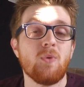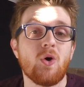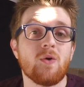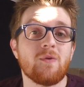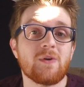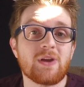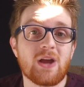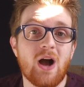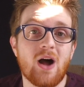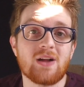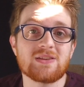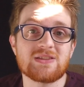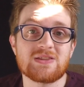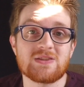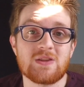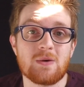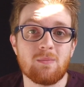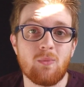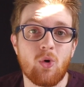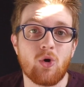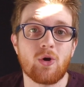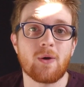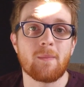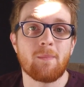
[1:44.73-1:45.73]
moving on to
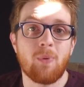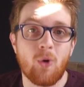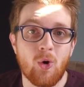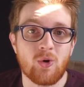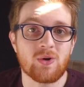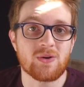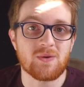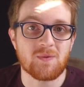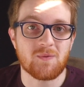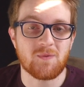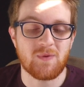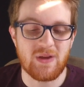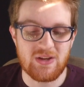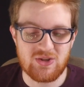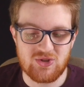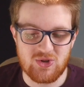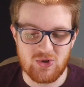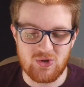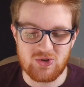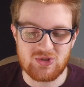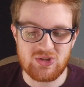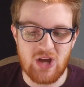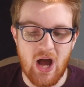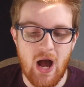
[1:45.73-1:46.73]
the more important
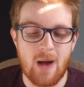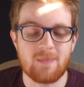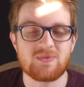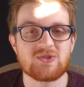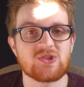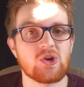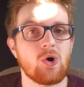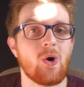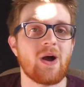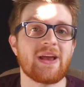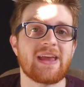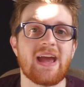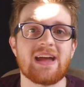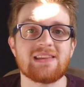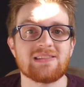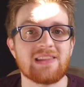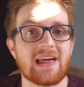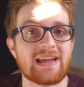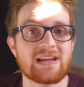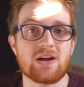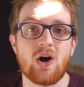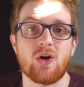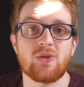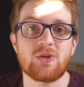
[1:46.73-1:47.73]
features, um, so
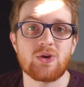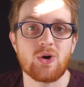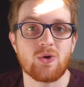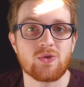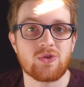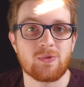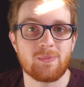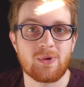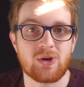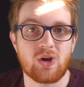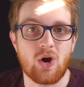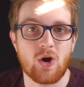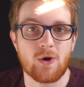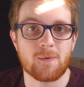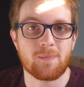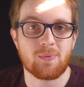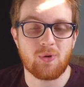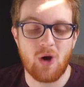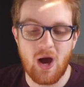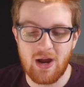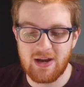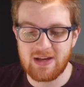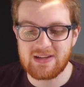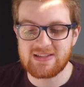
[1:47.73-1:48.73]
again, like all the Ultimate
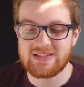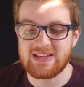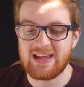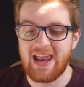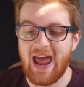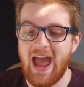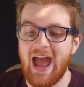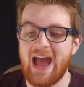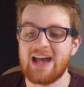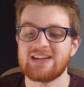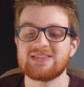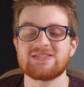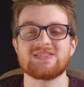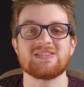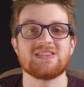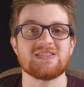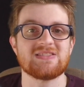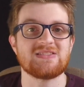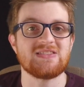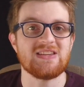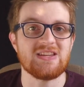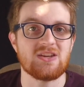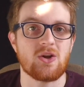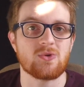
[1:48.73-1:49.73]
Guard products, it has
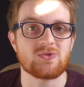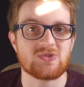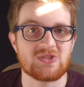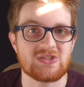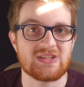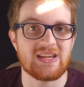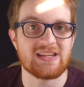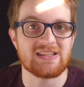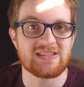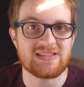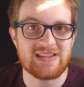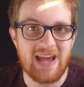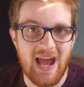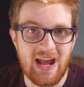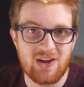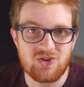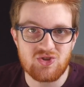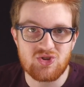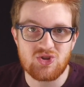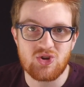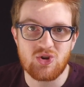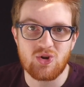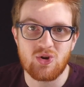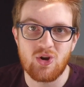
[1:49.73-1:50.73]
the XenoSkin
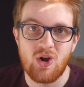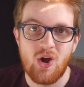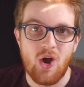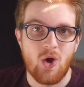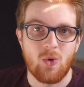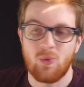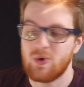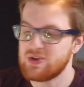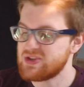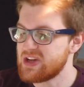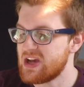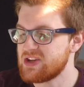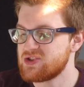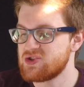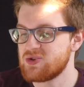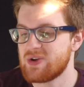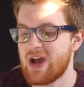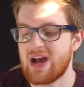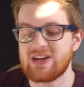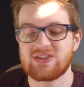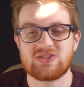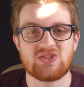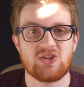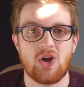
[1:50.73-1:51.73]
texture, which as
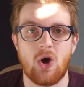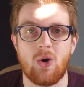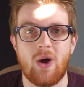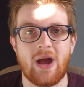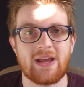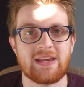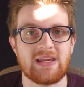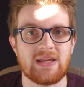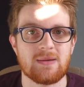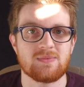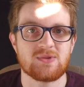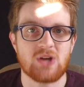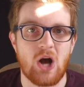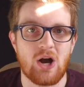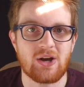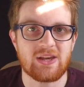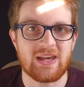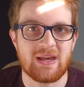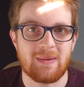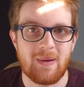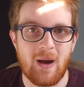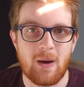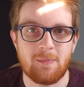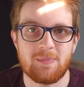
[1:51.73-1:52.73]
you guys know, I keep
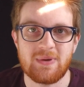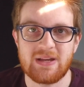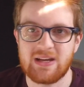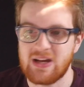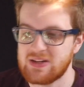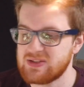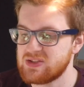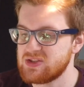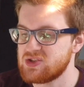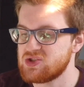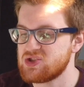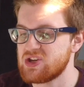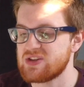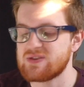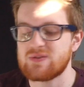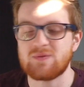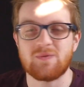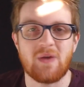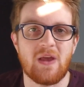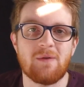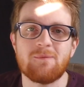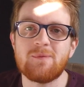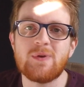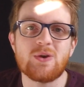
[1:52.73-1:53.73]
talking about because it's
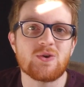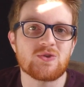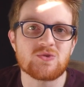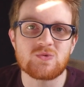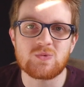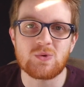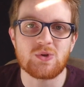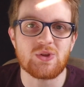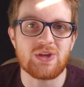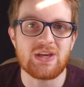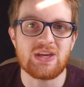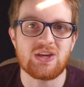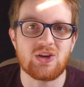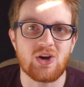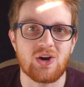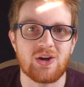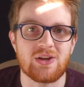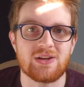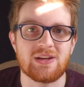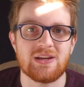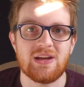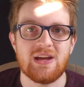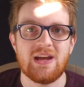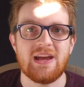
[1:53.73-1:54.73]
just, it feels really
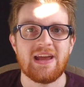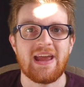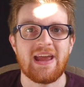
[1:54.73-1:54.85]
good.